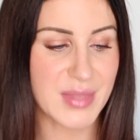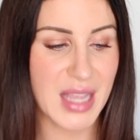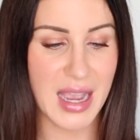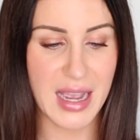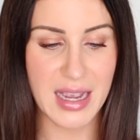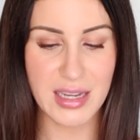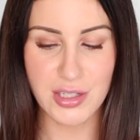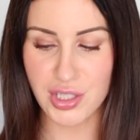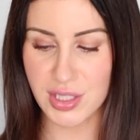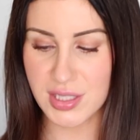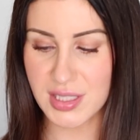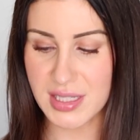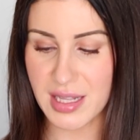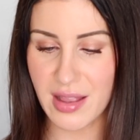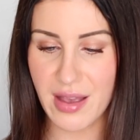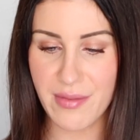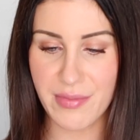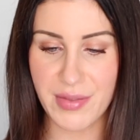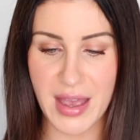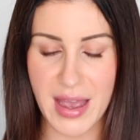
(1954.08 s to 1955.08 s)
I just
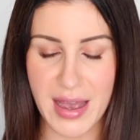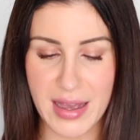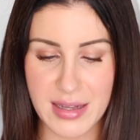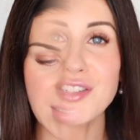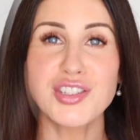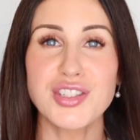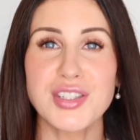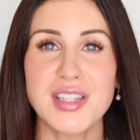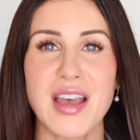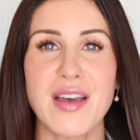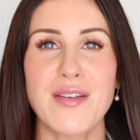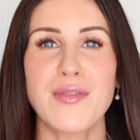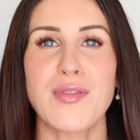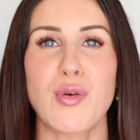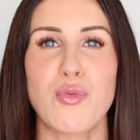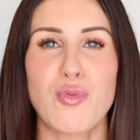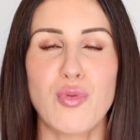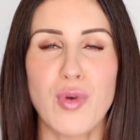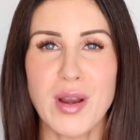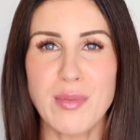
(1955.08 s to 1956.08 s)
love that. And I just
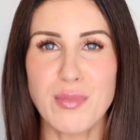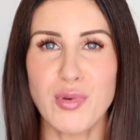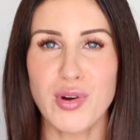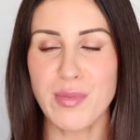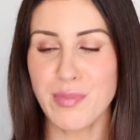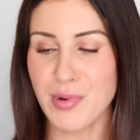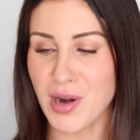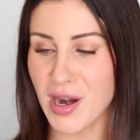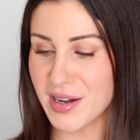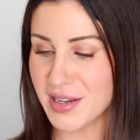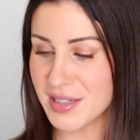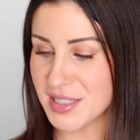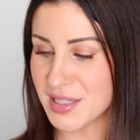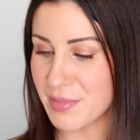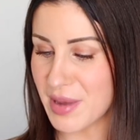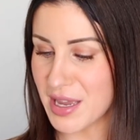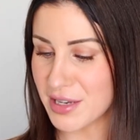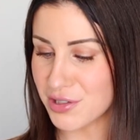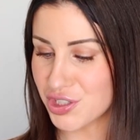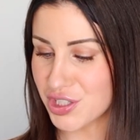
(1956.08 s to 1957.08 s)
have one more product to
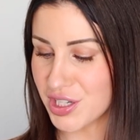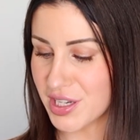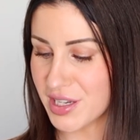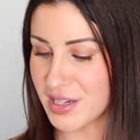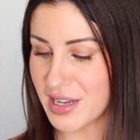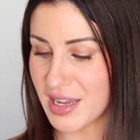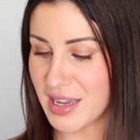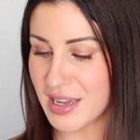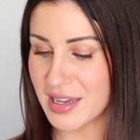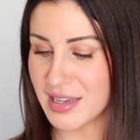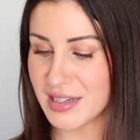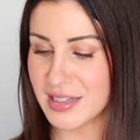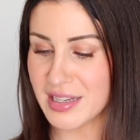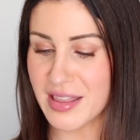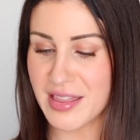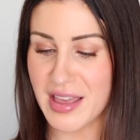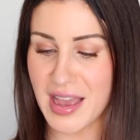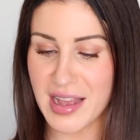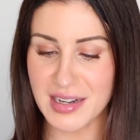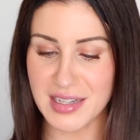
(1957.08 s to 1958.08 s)
mention,
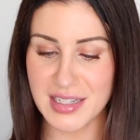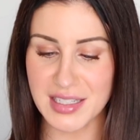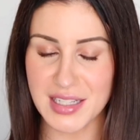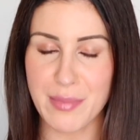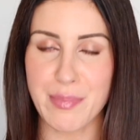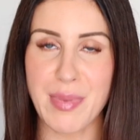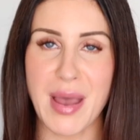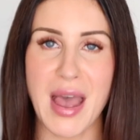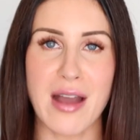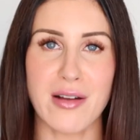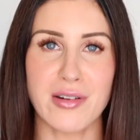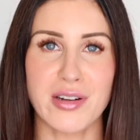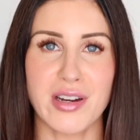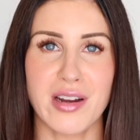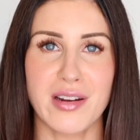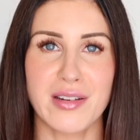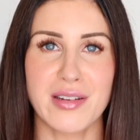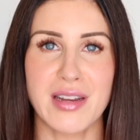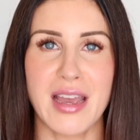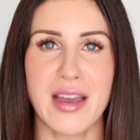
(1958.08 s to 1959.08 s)
and that is a
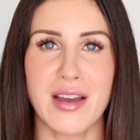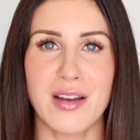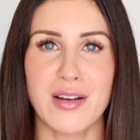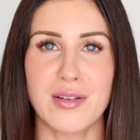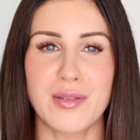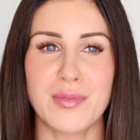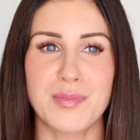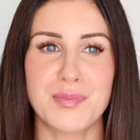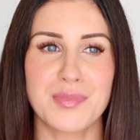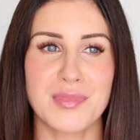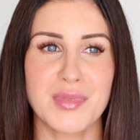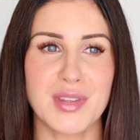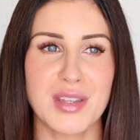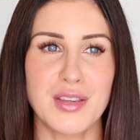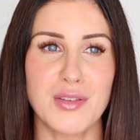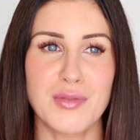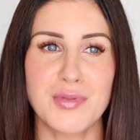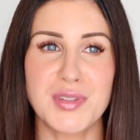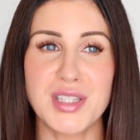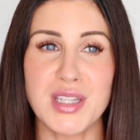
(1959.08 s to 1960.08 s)
powder. Now,
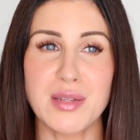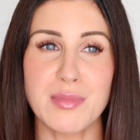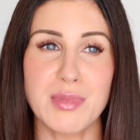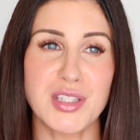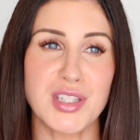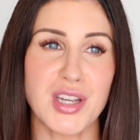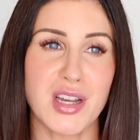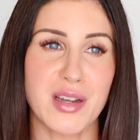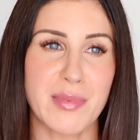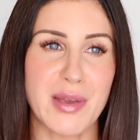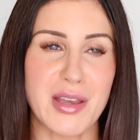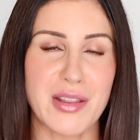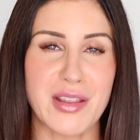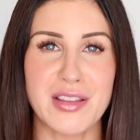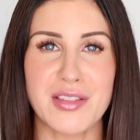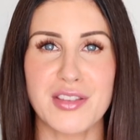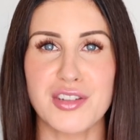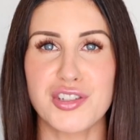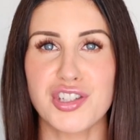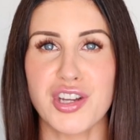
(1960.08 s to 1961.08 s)
you've seen me talk about
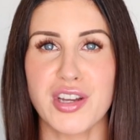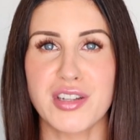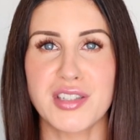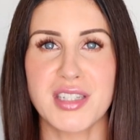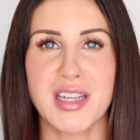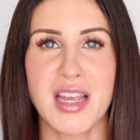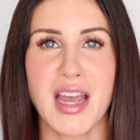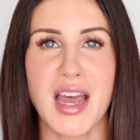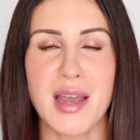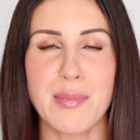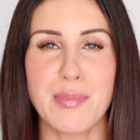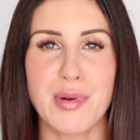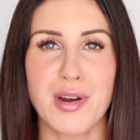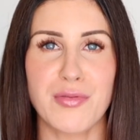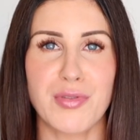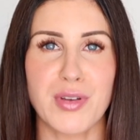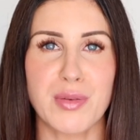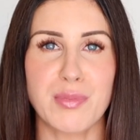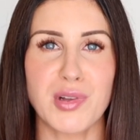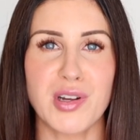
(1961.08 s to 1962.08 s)
like the Chantecaille
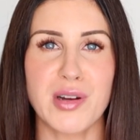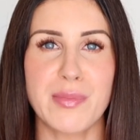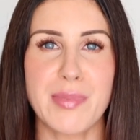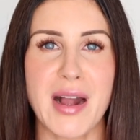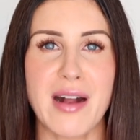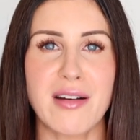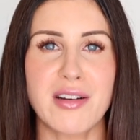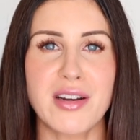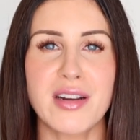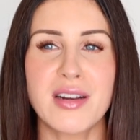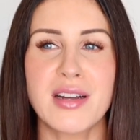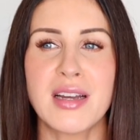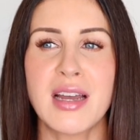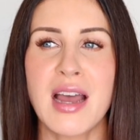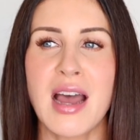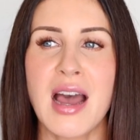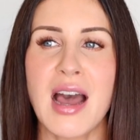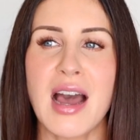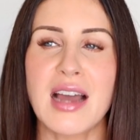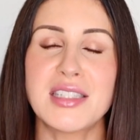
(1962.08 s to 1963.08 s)
Perfect Blur powder.
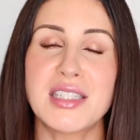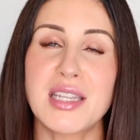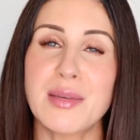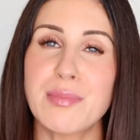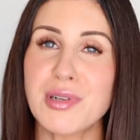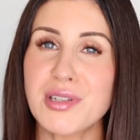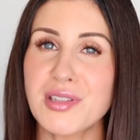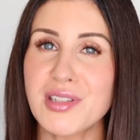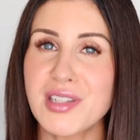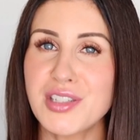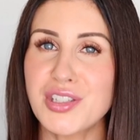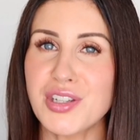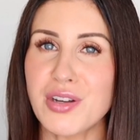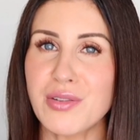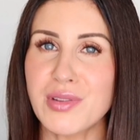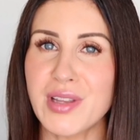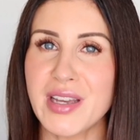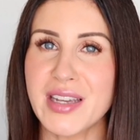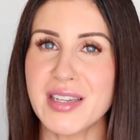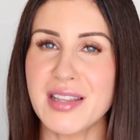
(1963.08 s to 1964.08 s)
I typically
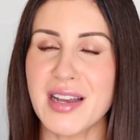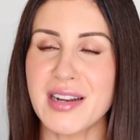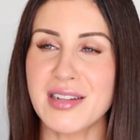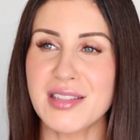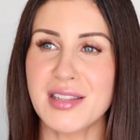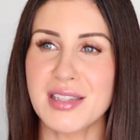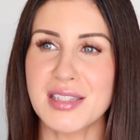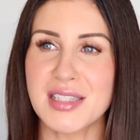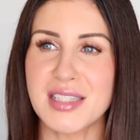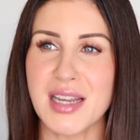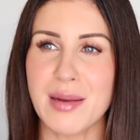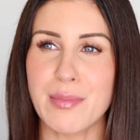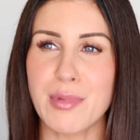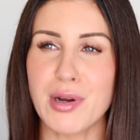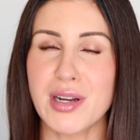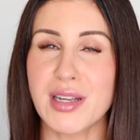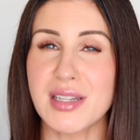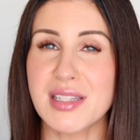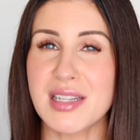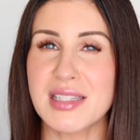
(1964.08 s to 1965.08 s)
don't like that in the
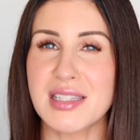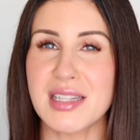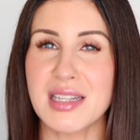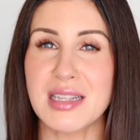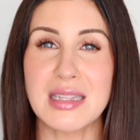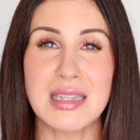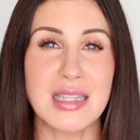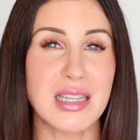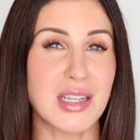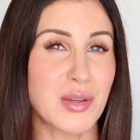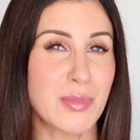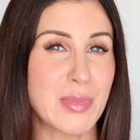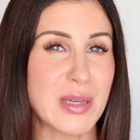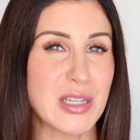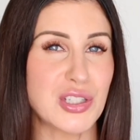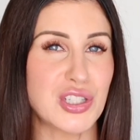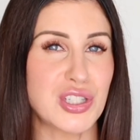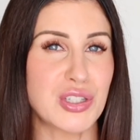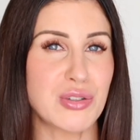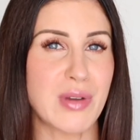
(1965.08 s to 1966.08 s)
summer because it's a little
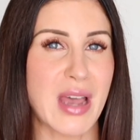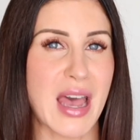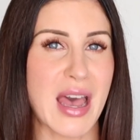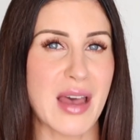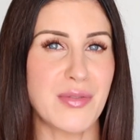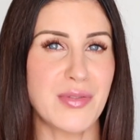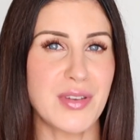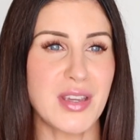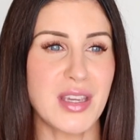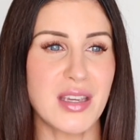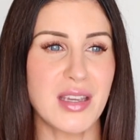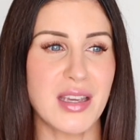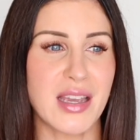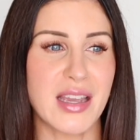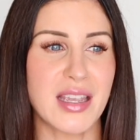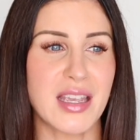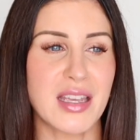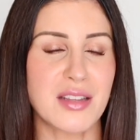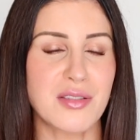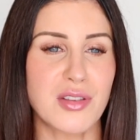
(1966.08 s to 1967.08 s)
bit too heavy.
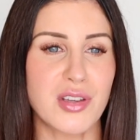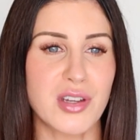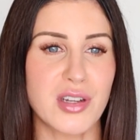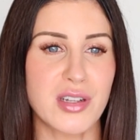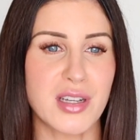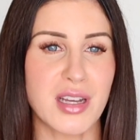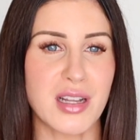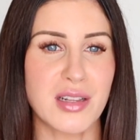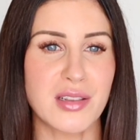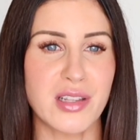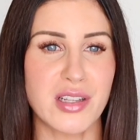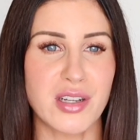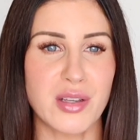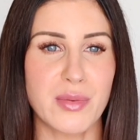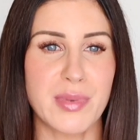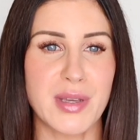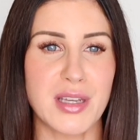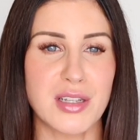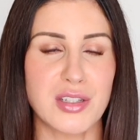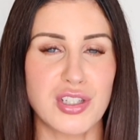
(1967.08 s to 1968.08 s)
It can look a little
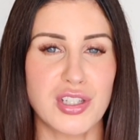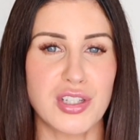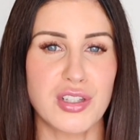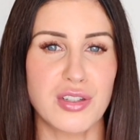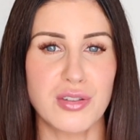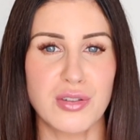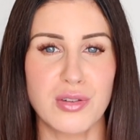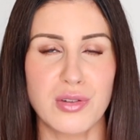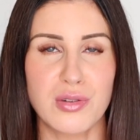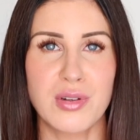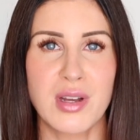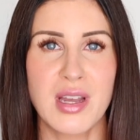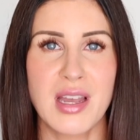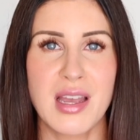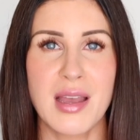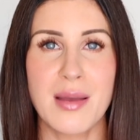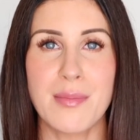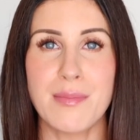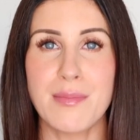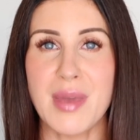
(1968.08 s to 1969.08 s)
bit too
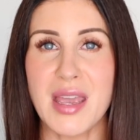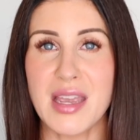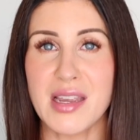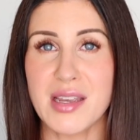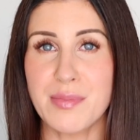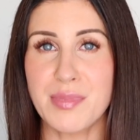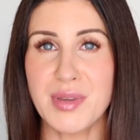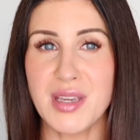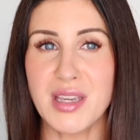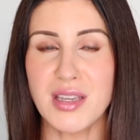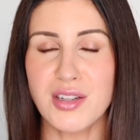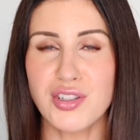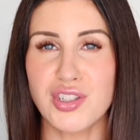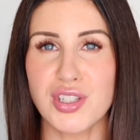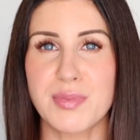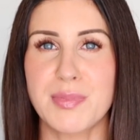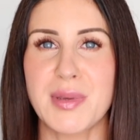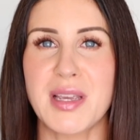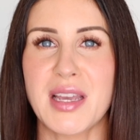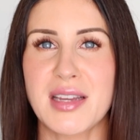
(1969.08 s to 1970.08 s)
makeup-y
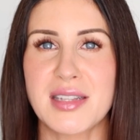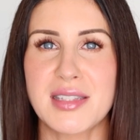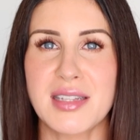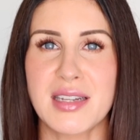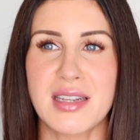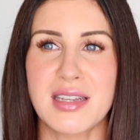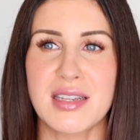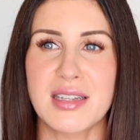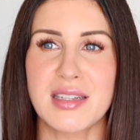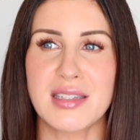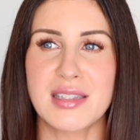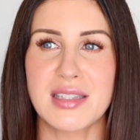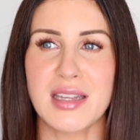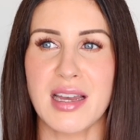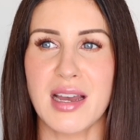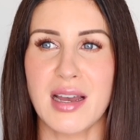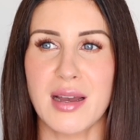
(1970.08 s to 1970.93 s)
just because it is